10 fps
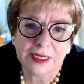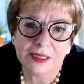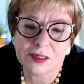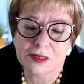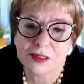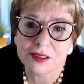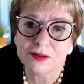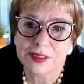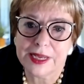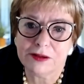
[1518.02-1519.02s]
And it's also
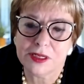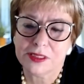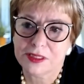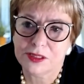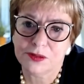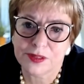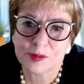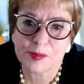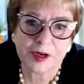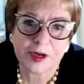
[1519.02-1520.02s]
allowed us to
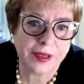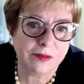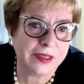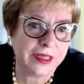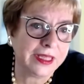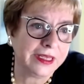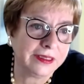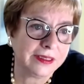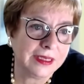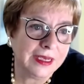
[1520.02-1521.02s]
experiment with
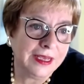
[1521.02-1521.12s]
things.